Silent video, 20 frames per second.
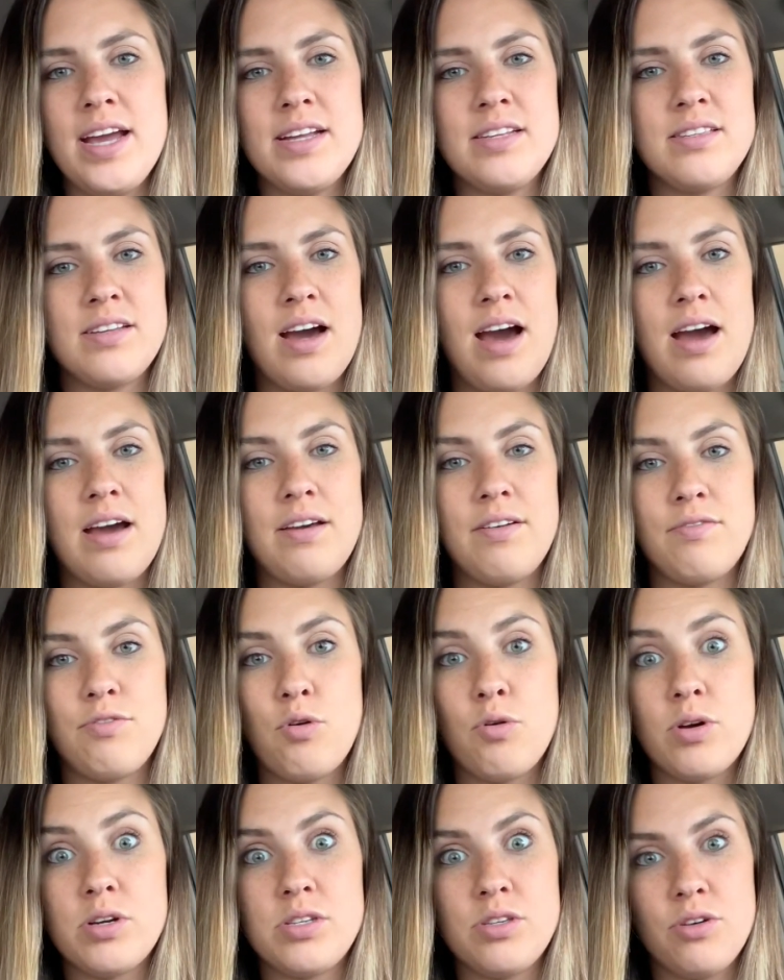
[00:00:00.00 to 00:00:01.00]
It's got, of
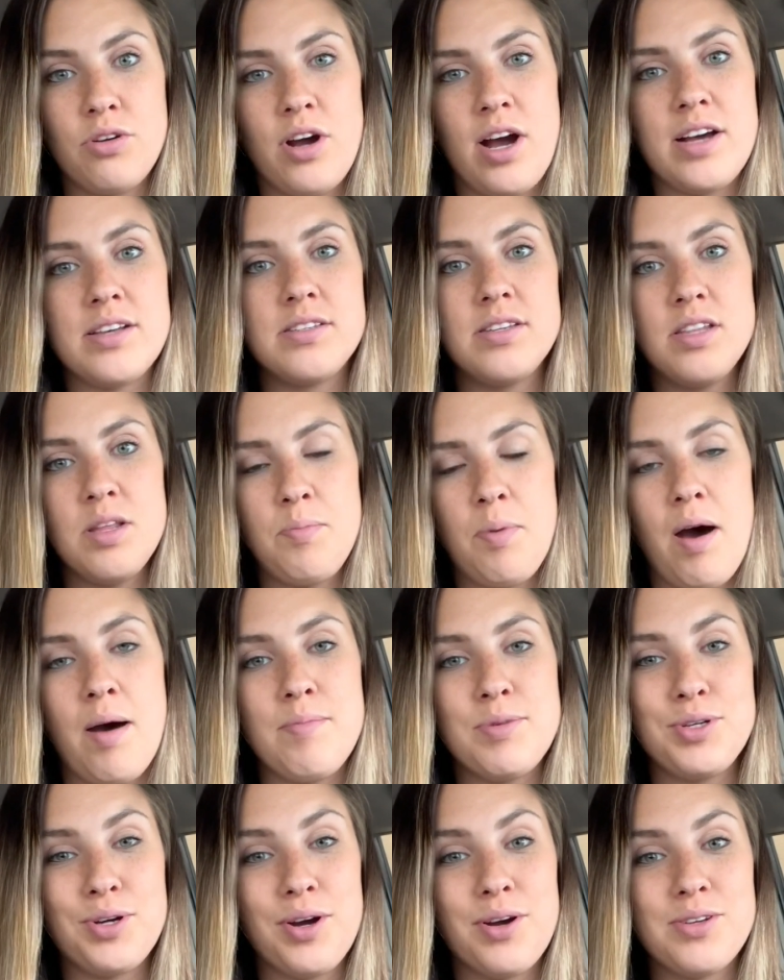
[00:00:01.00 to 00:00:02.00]
course, the crust and the
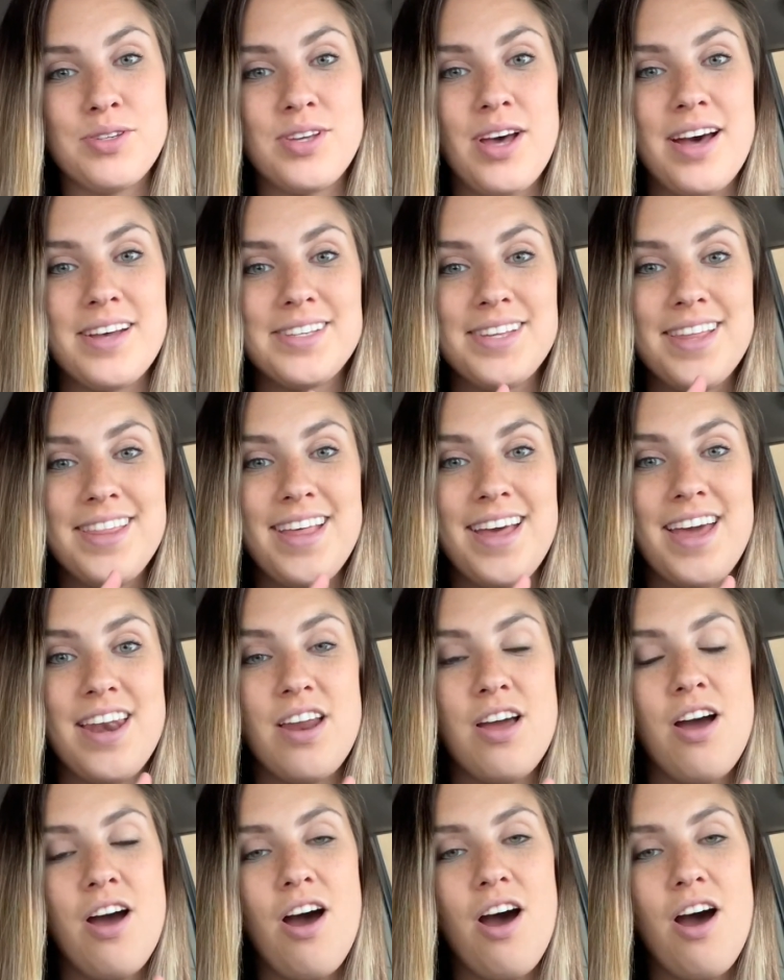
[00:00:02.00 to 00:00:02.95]
Pomodoro sauce, and then